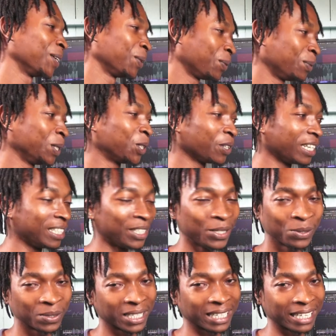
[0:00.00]
we're trying to
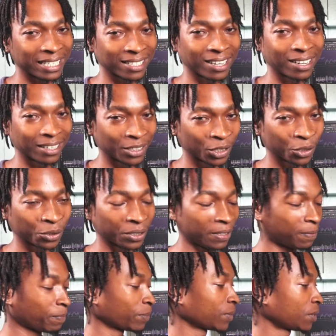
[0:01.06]
utilize all three,
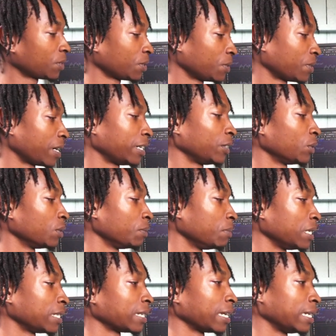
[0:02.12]
so I don't
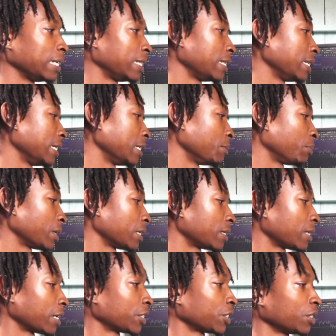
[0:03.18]
miss anything in price
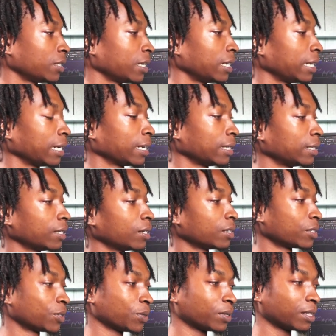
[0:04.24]
action, and I can
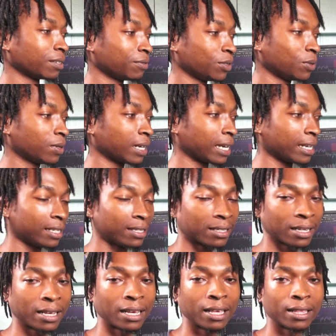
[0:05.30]
also give you guys
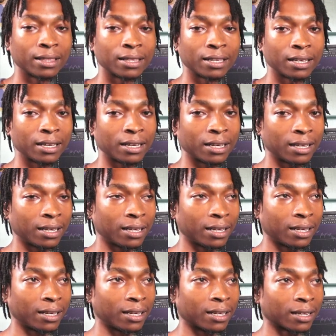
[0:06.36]

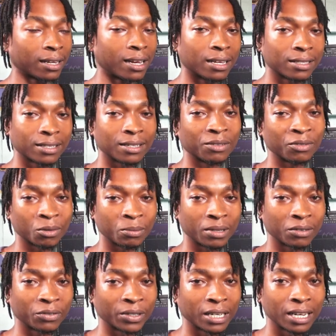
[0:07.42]
the content from
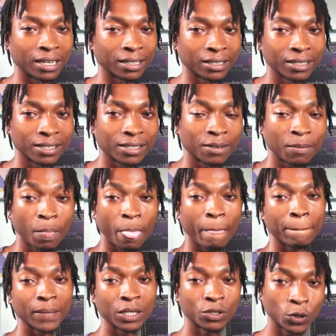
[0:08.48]
different angles.
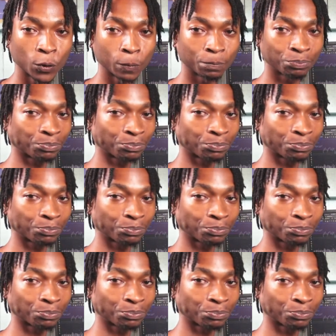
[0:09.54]
So